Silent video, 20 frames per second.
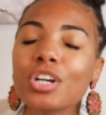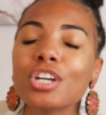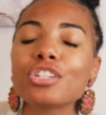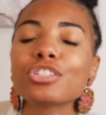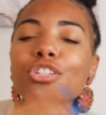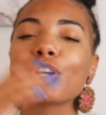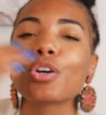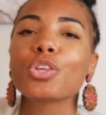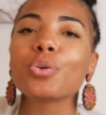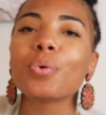
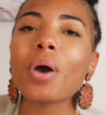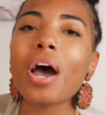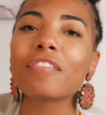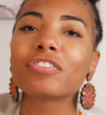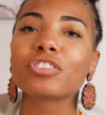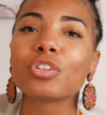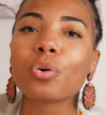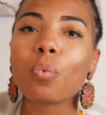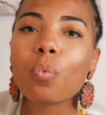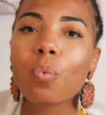So you have
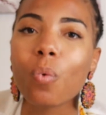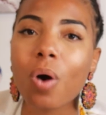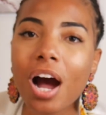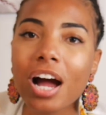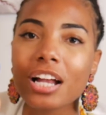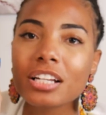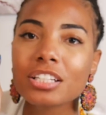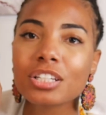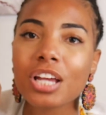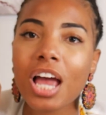to
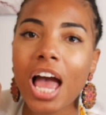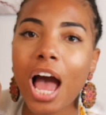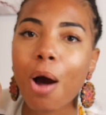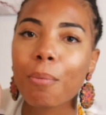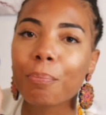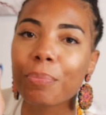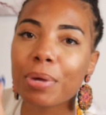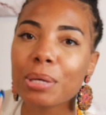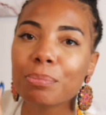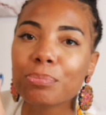watch how
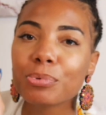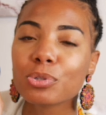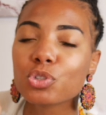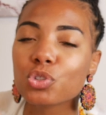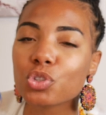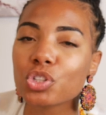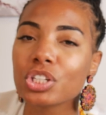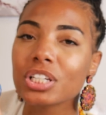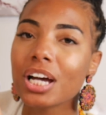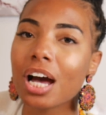people
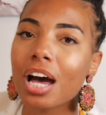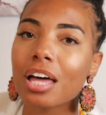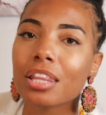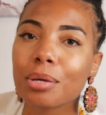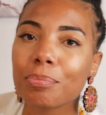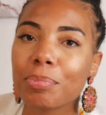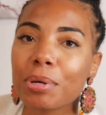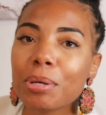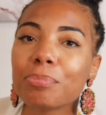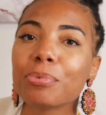treat other
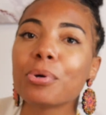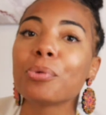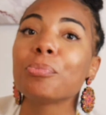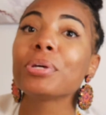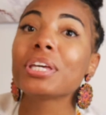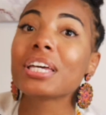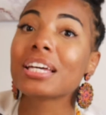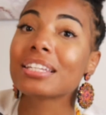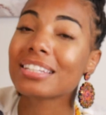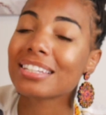people,
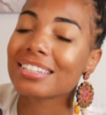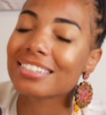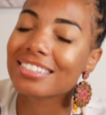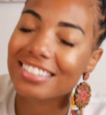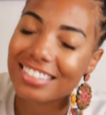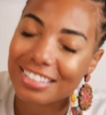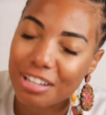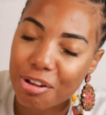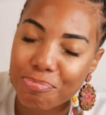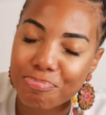because it's
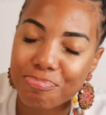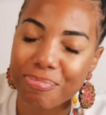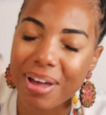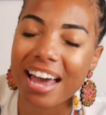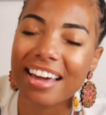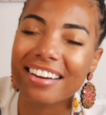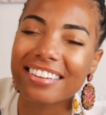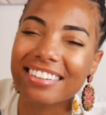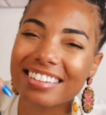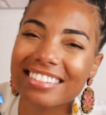just a
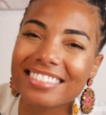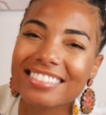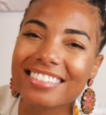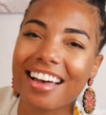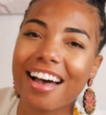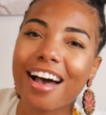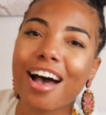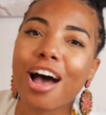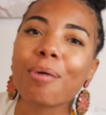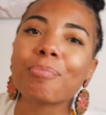matter of
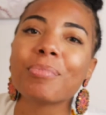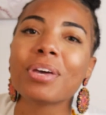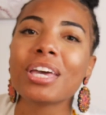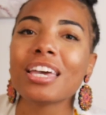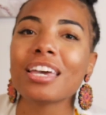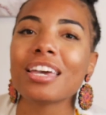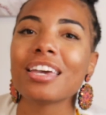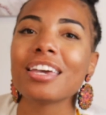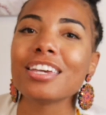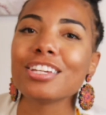time
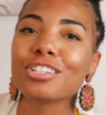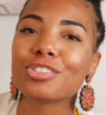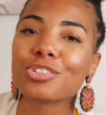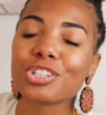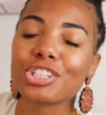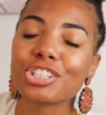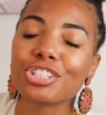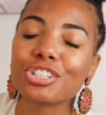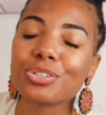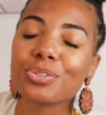he
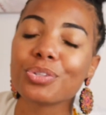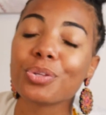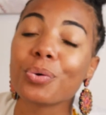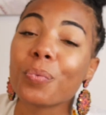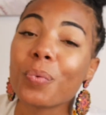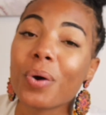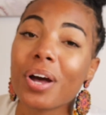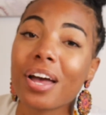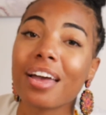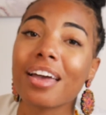treats you the
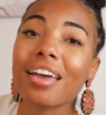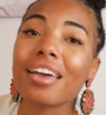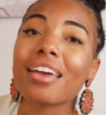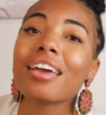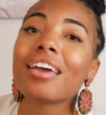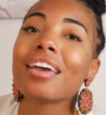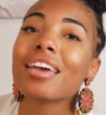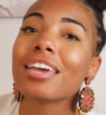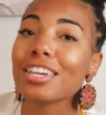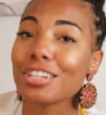way
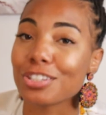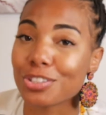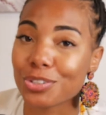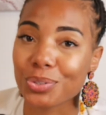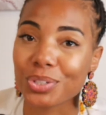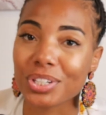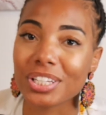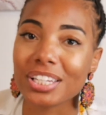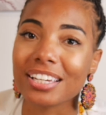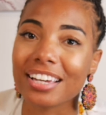he's
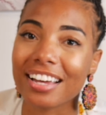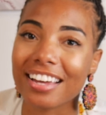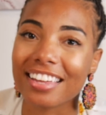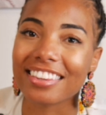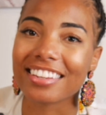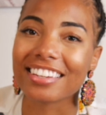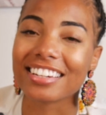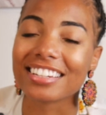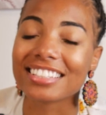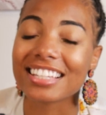treating
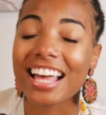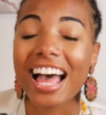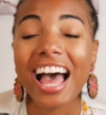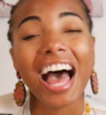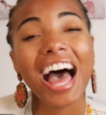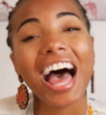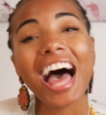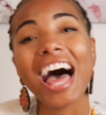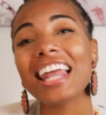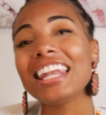others.
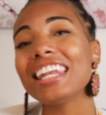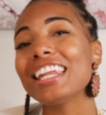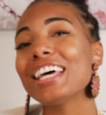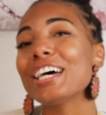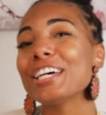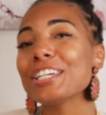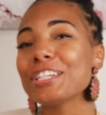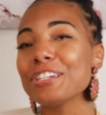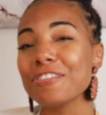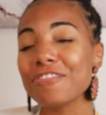I
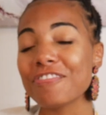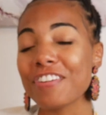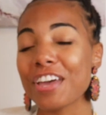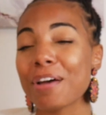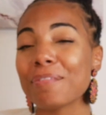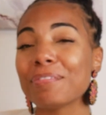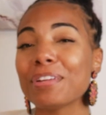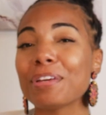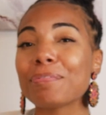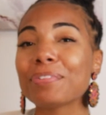love you,
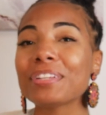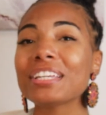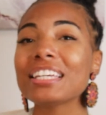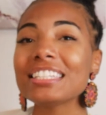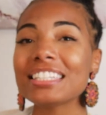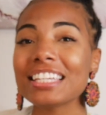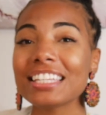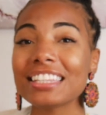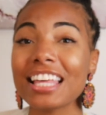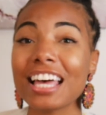family.
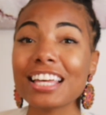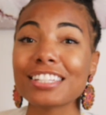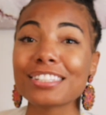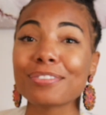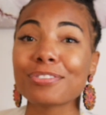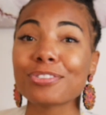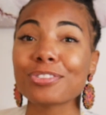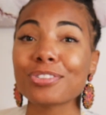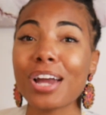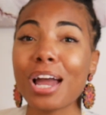Please hit that
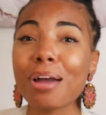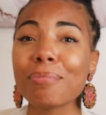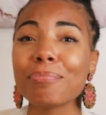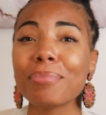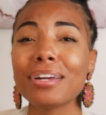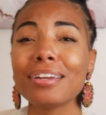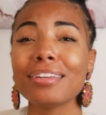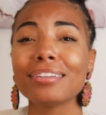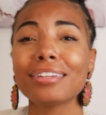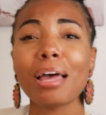subscribe
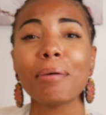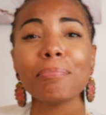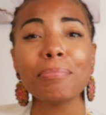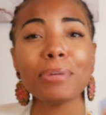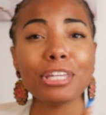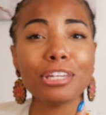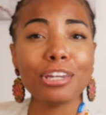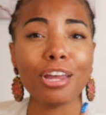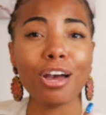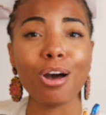button. Let
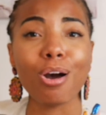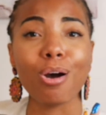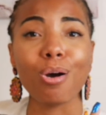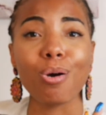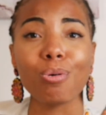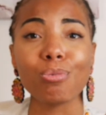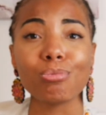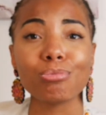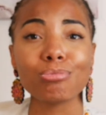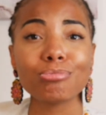me
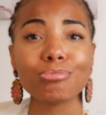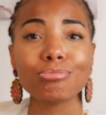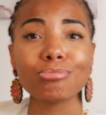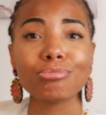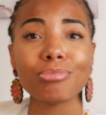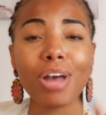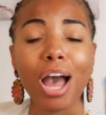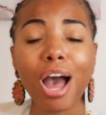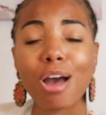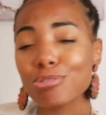know
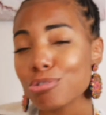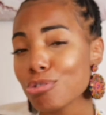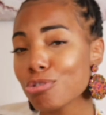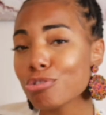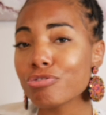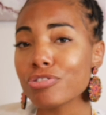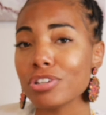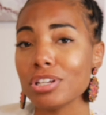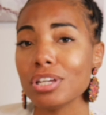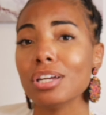how you
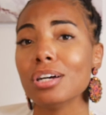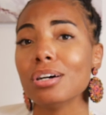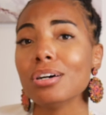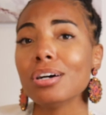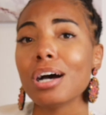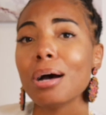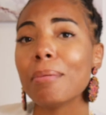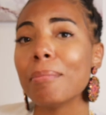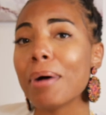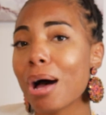feel
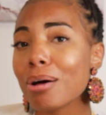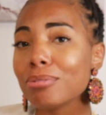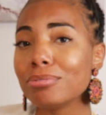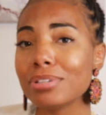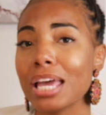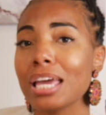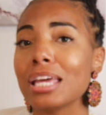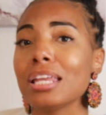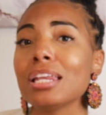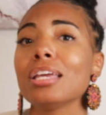about
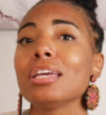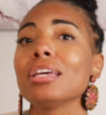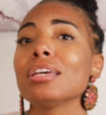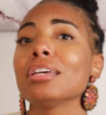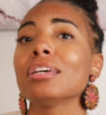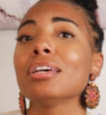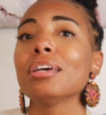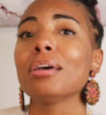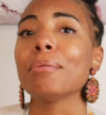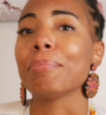
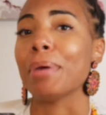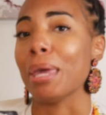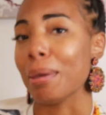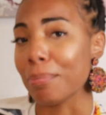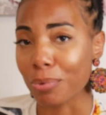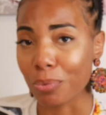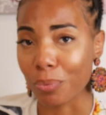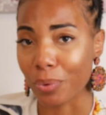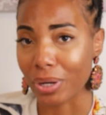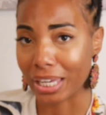dating
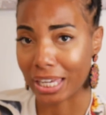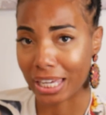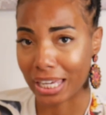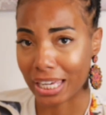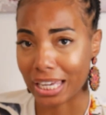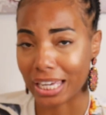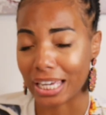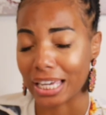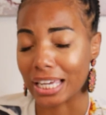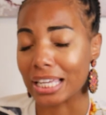people with
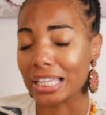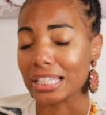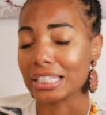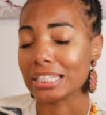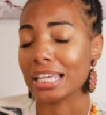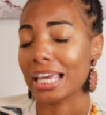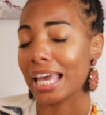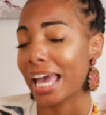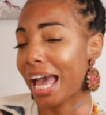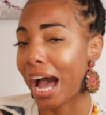kids
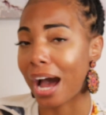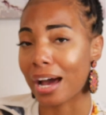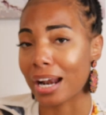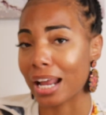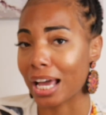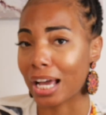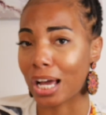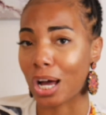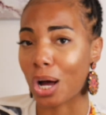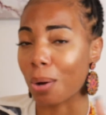and how
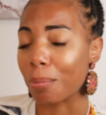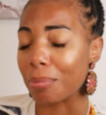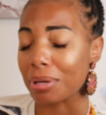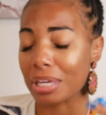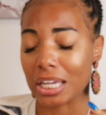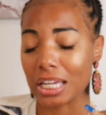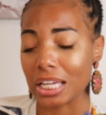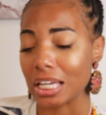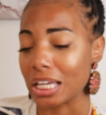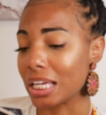that go,
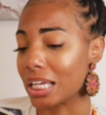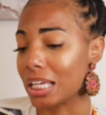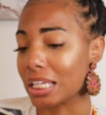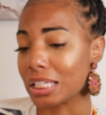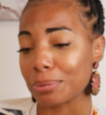because